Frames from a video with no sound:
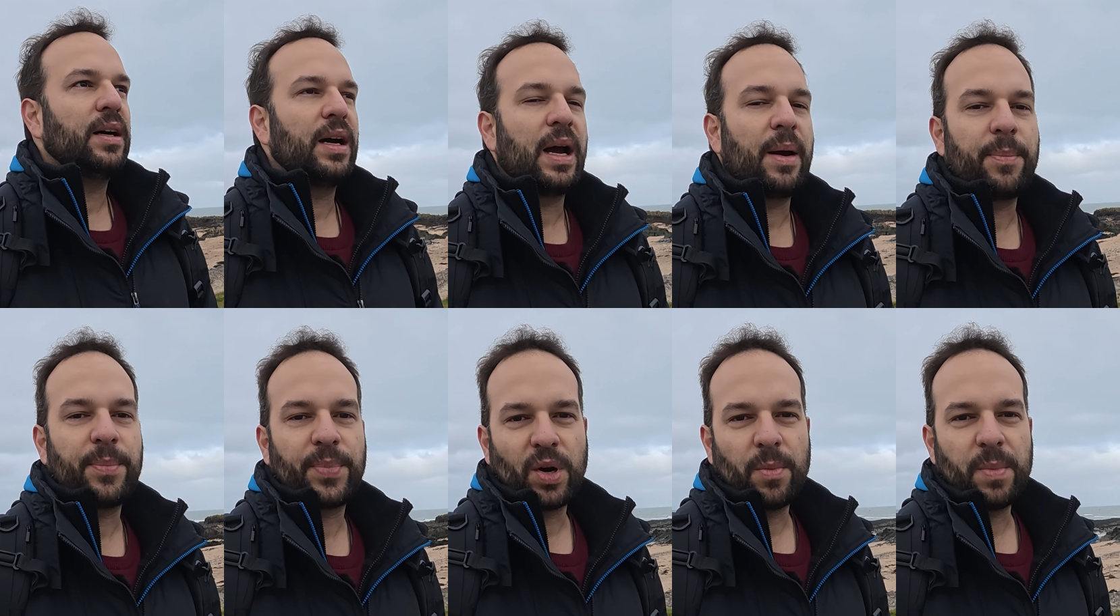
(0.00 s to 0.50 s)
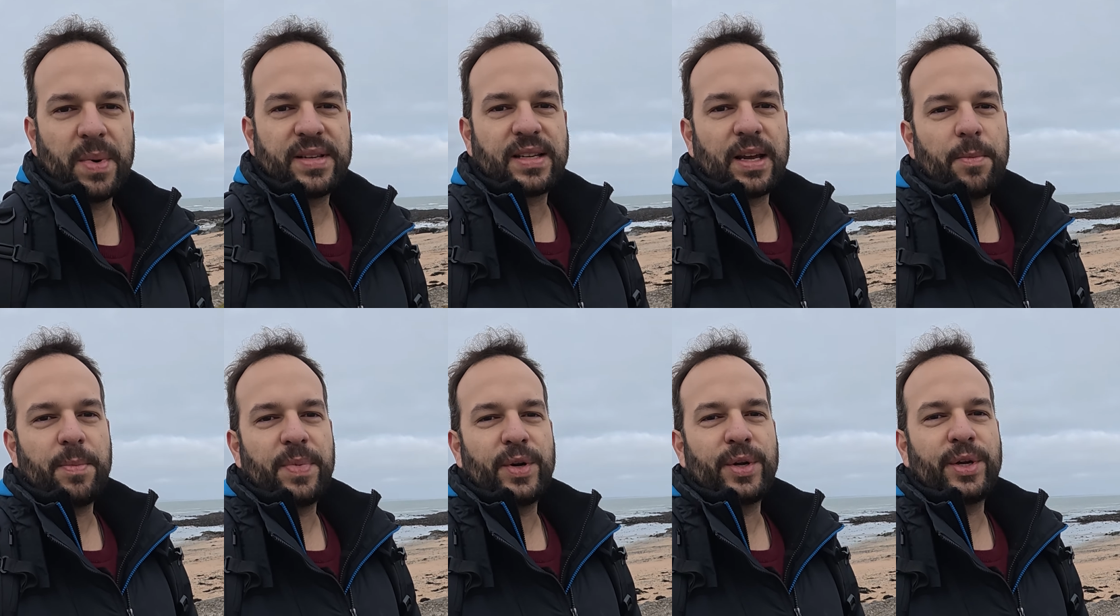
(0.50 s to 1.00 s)
I promise
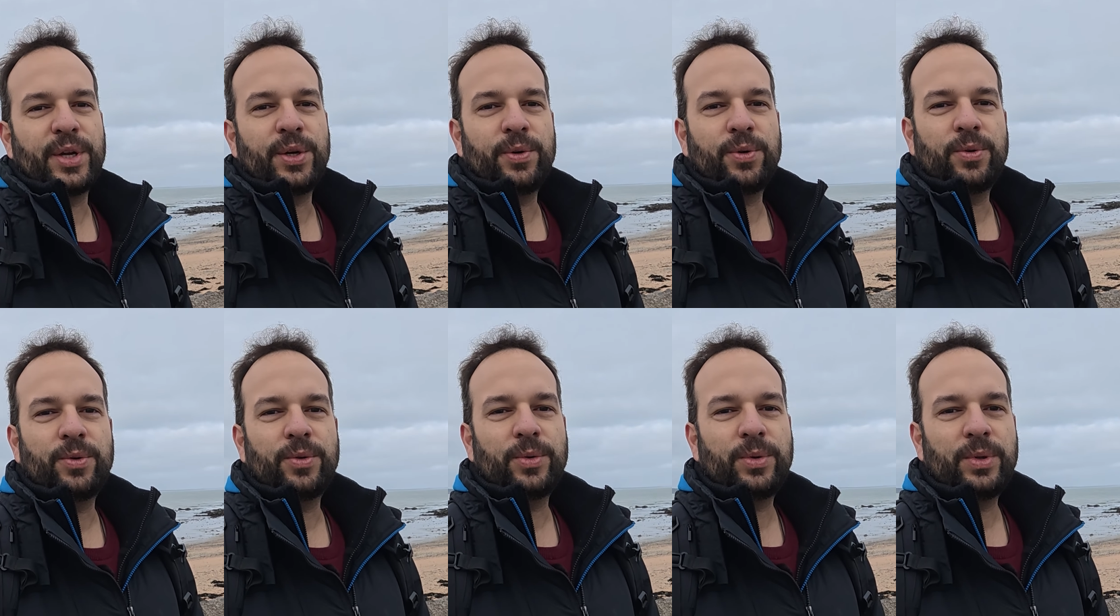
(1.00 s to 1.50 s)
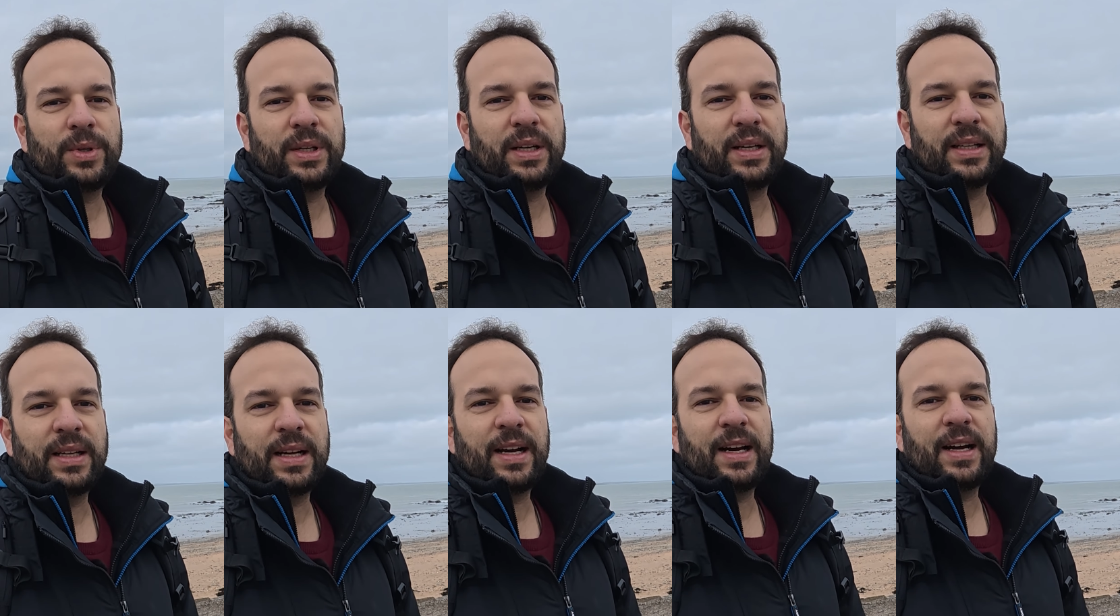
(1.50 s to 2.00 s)
I bring you
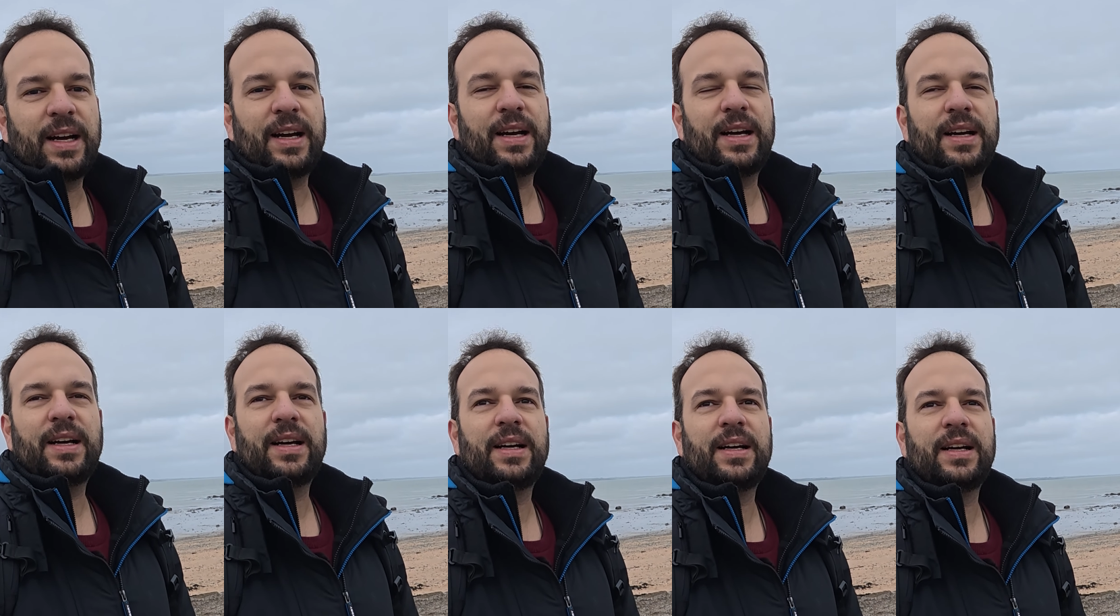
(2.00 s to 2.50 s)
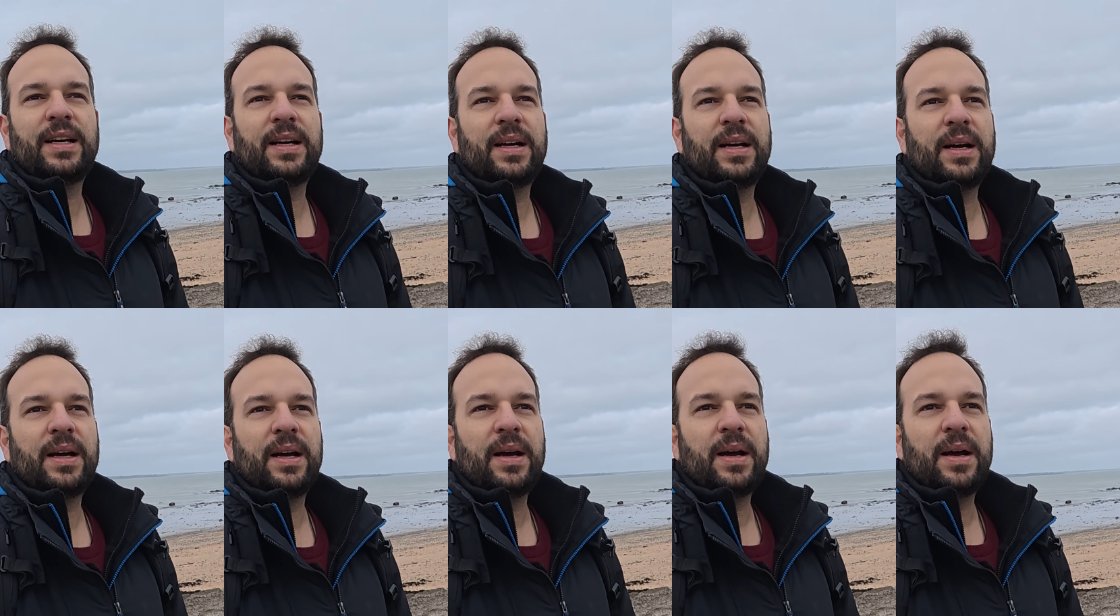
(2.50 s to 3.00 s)
in a
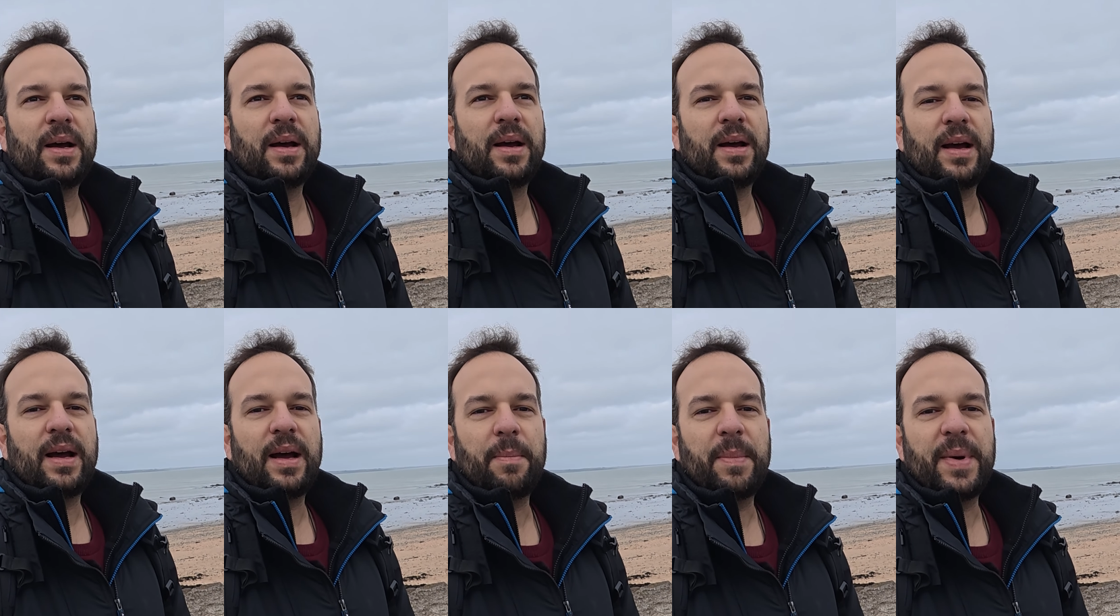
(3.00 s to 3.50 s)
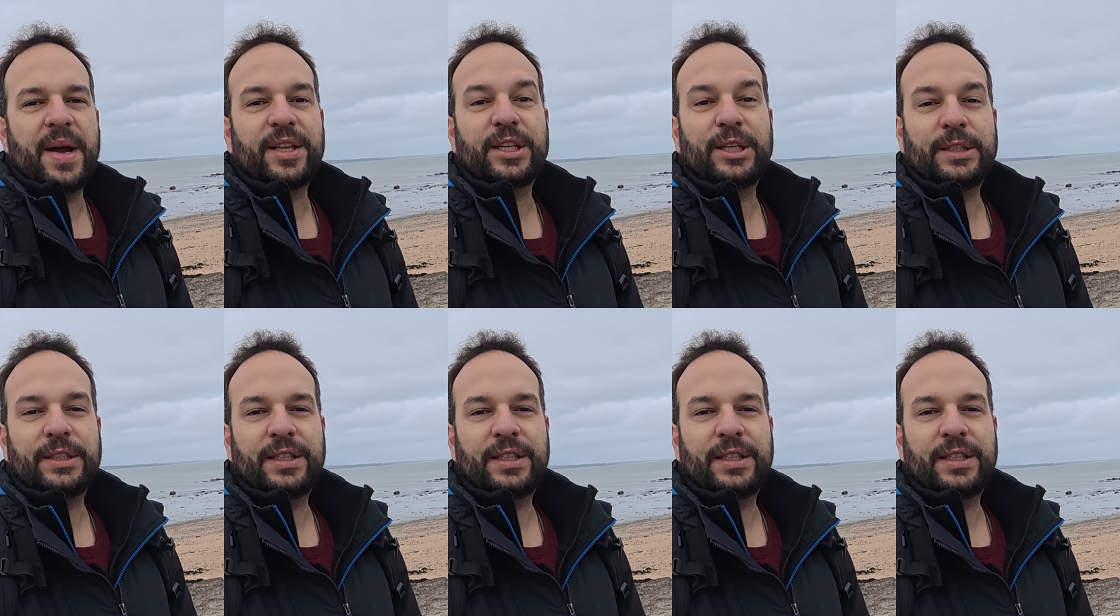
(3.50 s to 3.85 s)
better